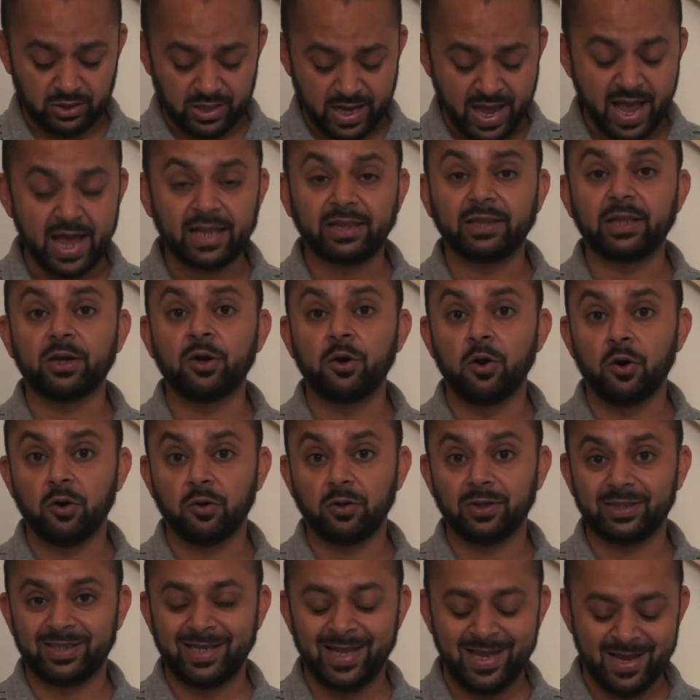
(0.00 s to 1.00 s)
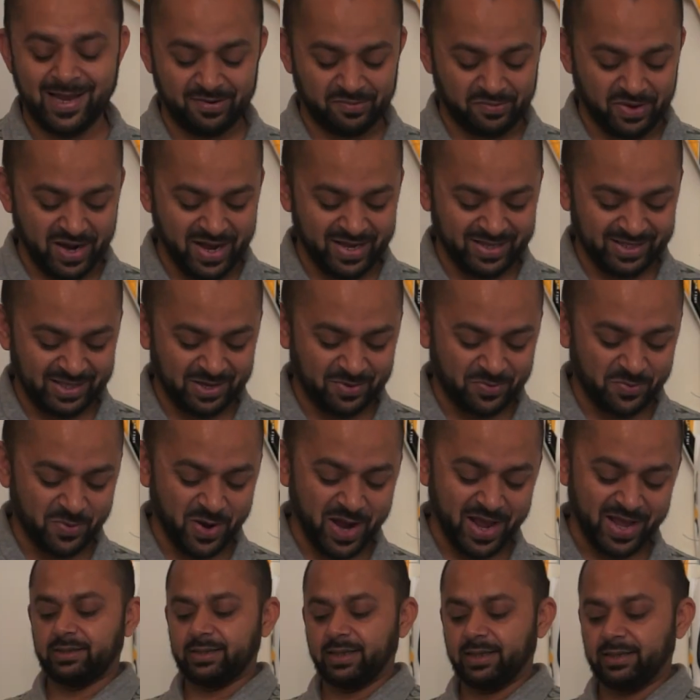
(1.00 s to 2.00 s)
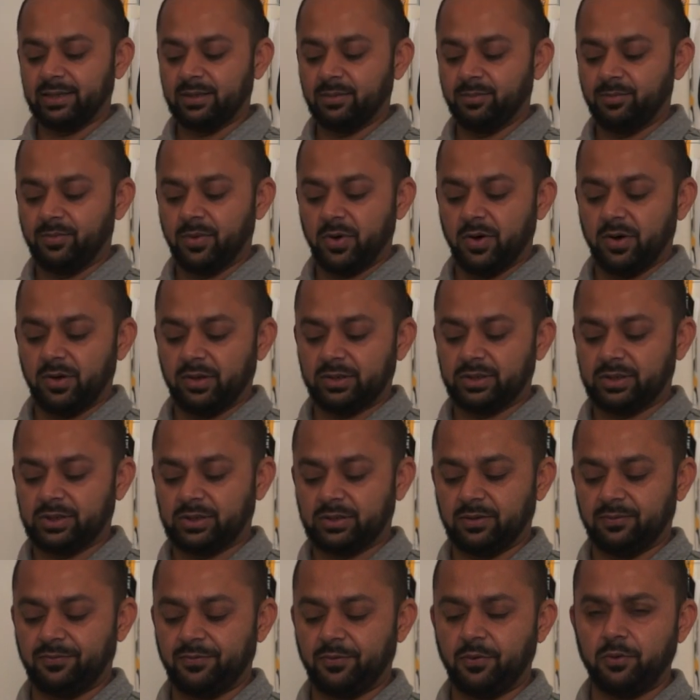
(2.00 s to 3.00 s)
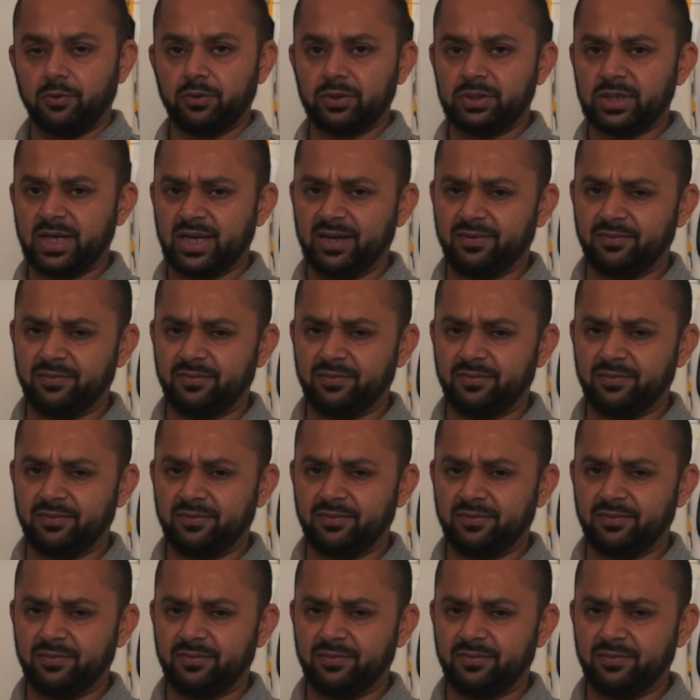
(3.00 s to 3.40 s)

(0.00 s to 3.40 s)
at the goggles right away inside the box of course i